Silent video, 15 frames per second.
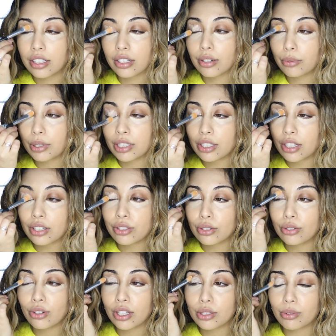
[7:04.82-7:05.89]
Wait till I show
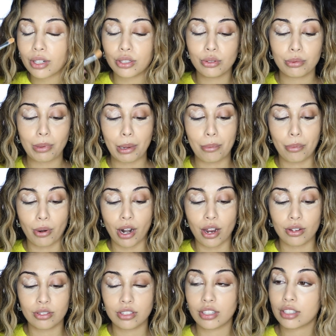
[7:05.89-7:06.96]
you guys what I do with my
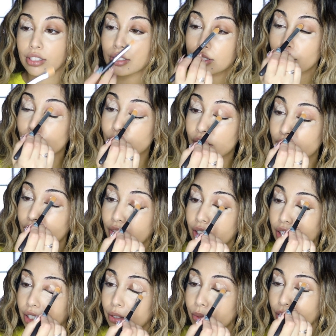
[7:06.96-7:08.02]
brows. It's so
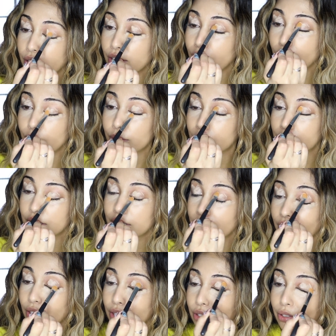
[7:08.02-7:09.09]
different than what I always
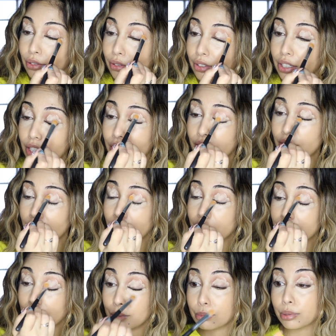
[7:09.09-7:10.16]
do. It's
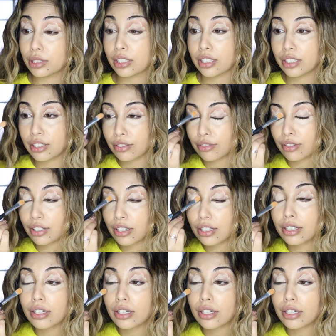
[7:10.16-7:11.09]
completely different.